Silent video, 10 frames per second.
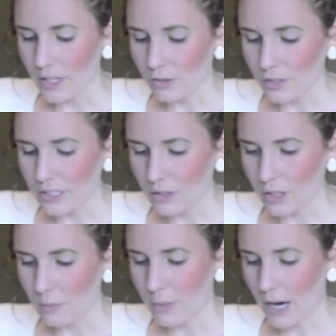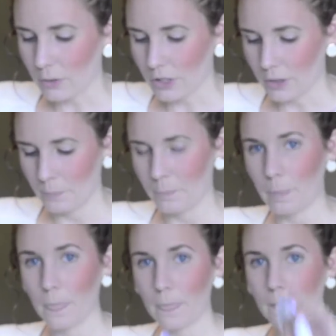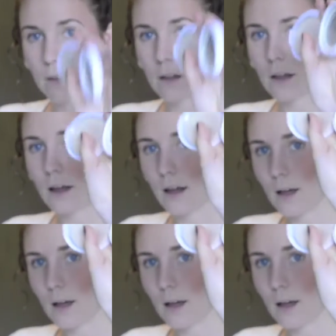green looking powder. You